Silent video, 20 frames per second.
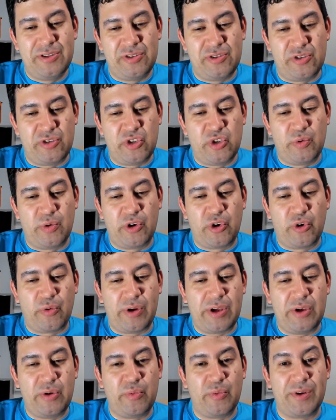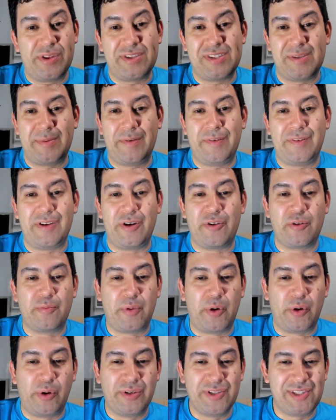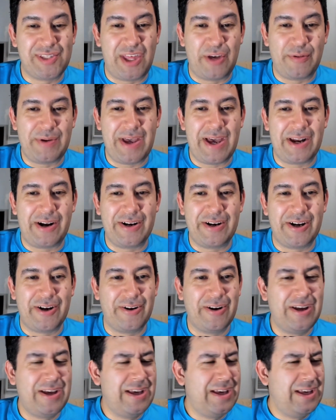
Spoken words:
Do you agree with some of the other polls that we had on here?